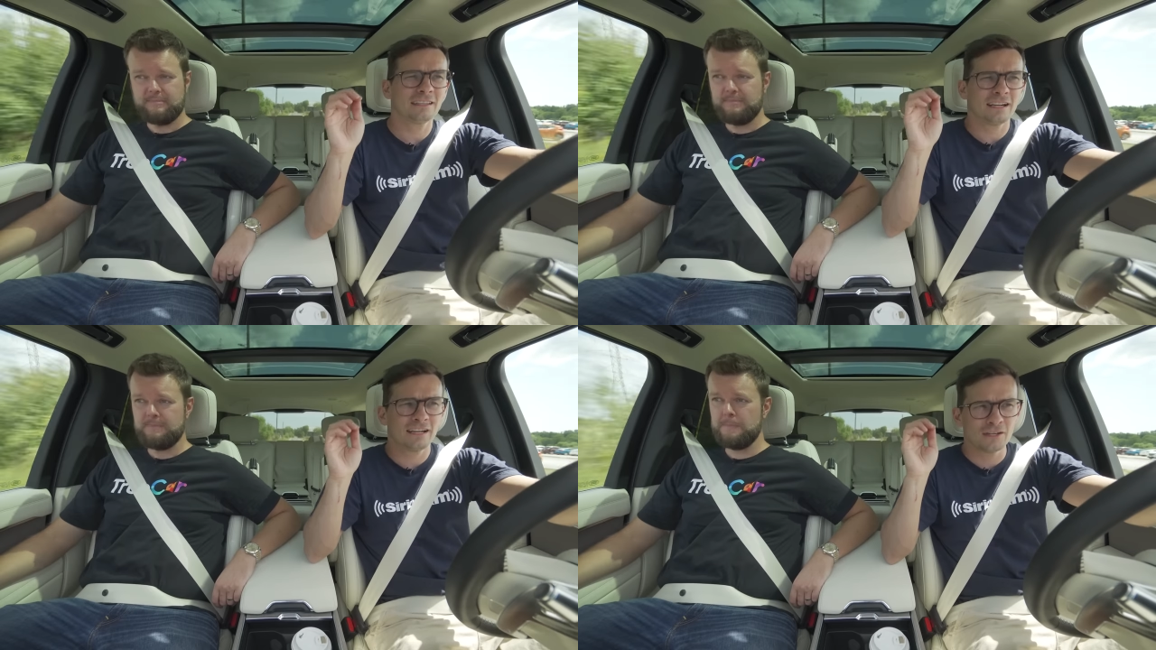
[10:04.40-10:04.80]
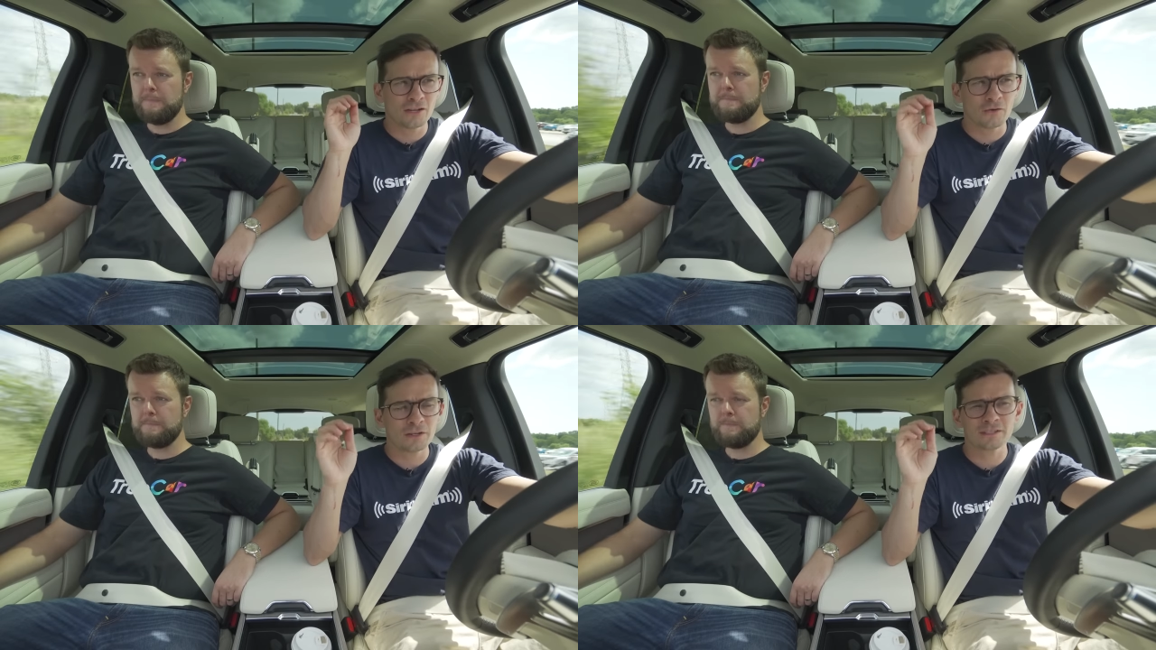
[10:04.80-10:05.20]
Speaker 1: that I
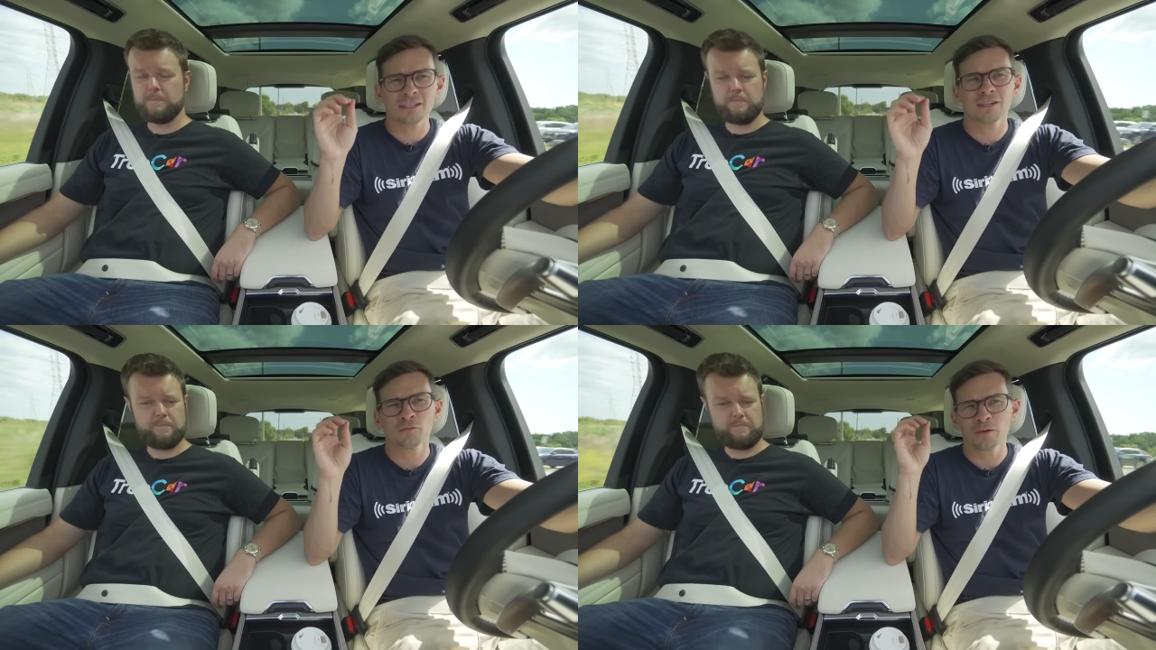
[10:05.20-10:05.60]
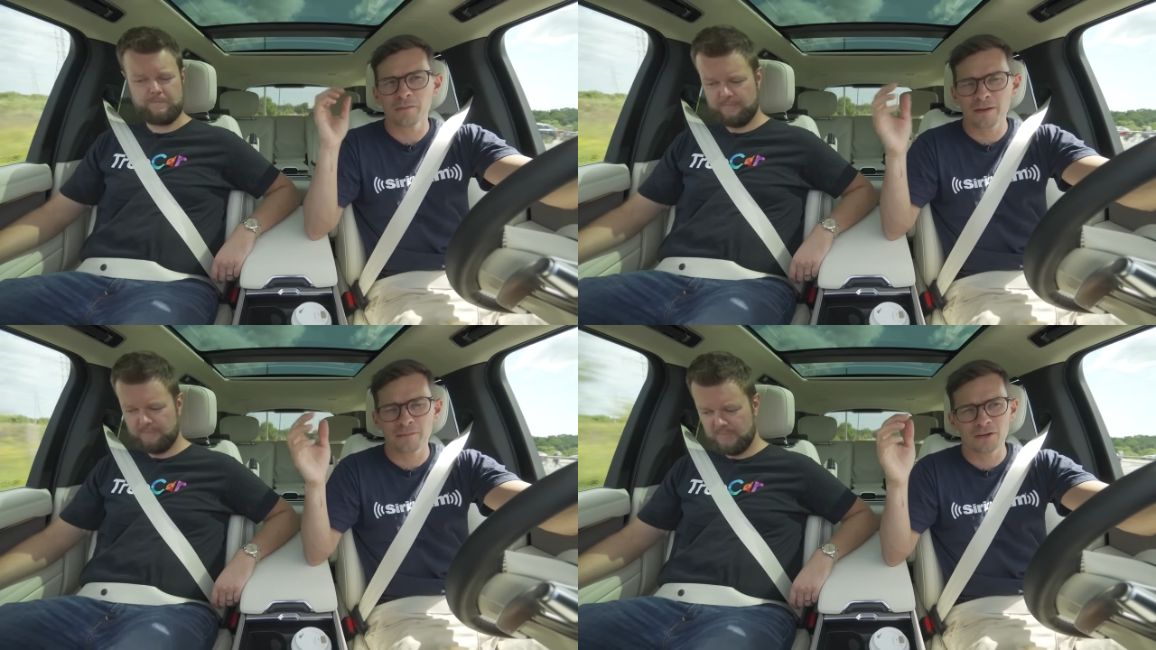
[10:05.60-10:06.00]
noticed and
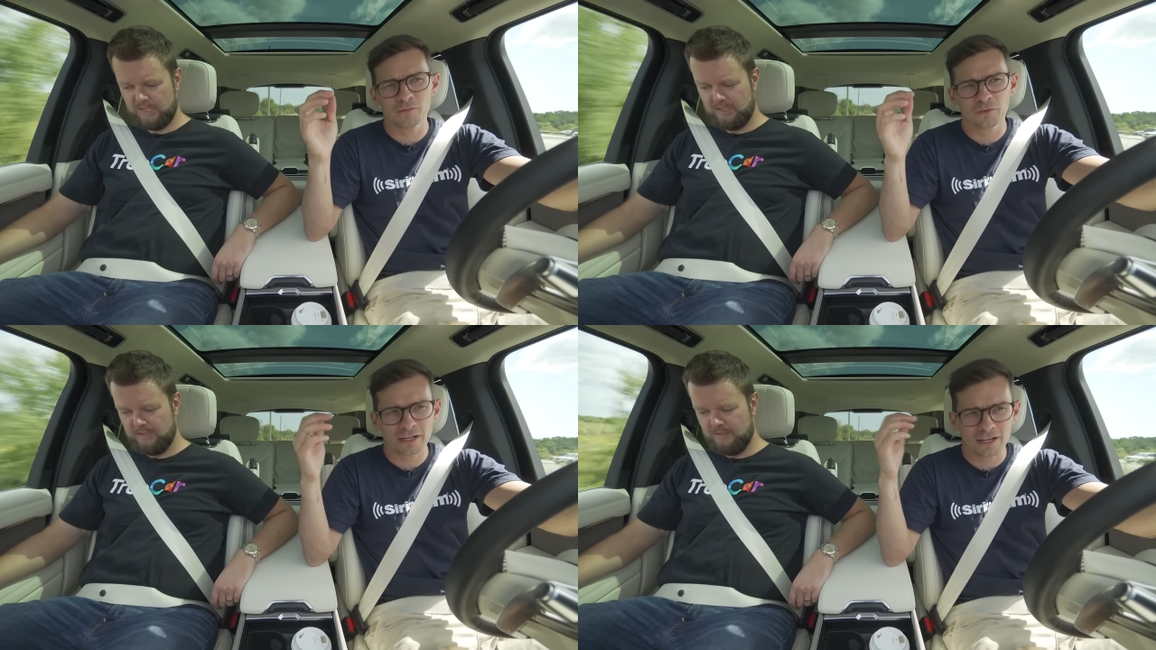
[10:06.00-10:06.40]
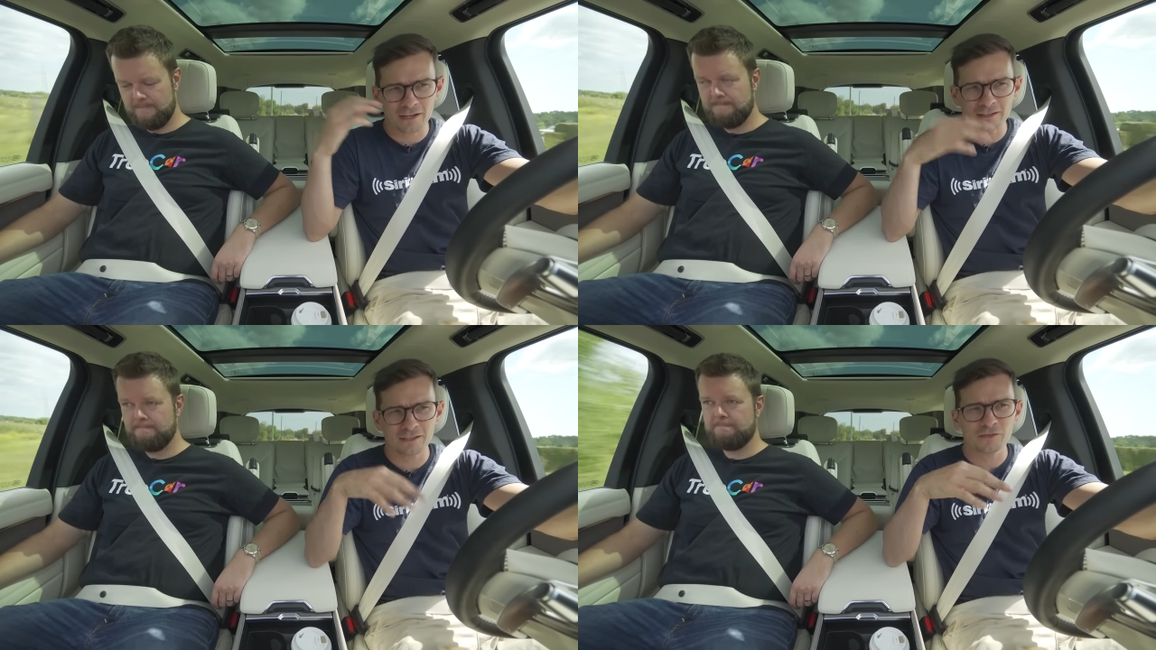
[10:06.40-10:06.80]
remembered when I
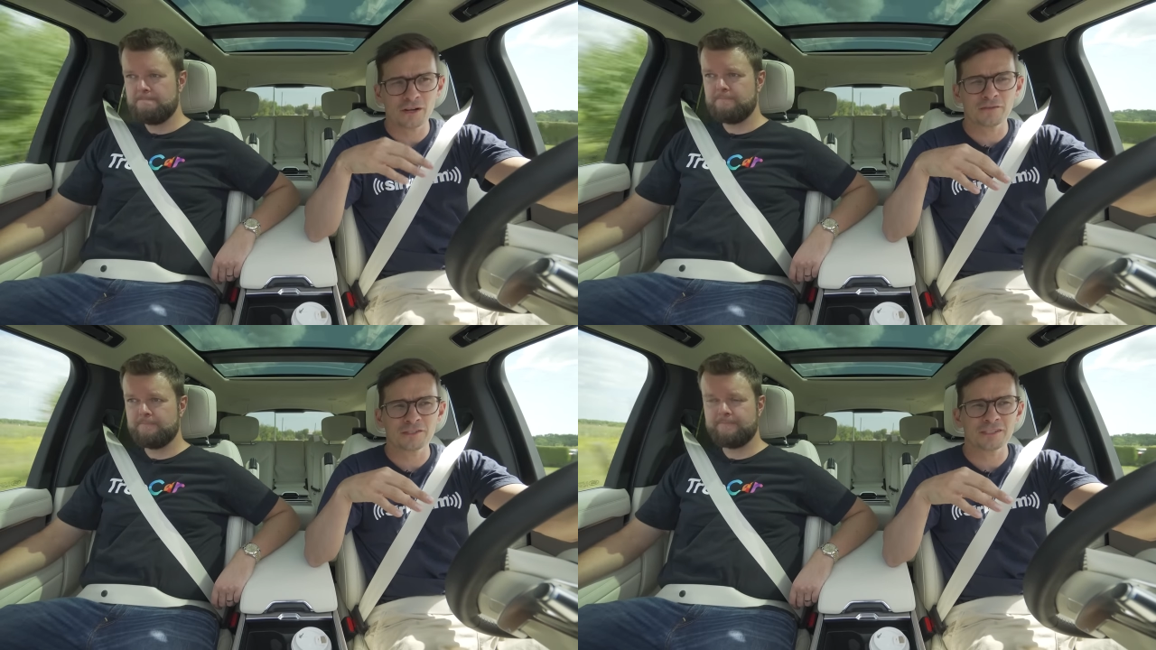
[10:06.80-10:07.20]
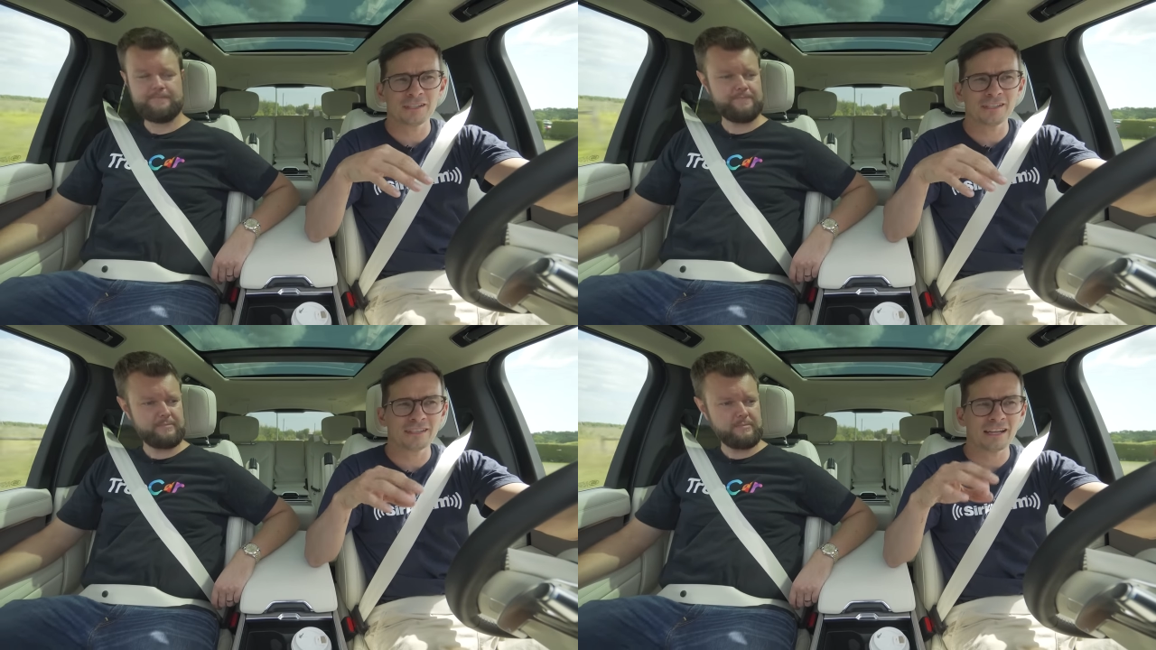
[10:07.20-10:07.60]
got into the driver's
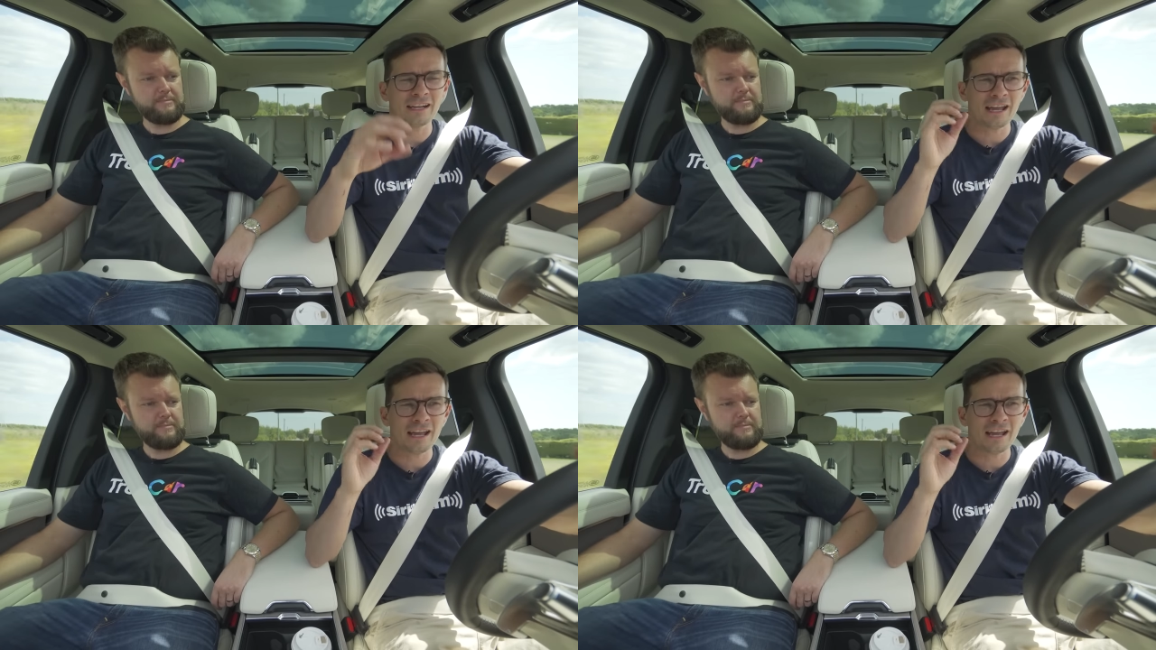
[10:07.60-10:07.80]
seat is that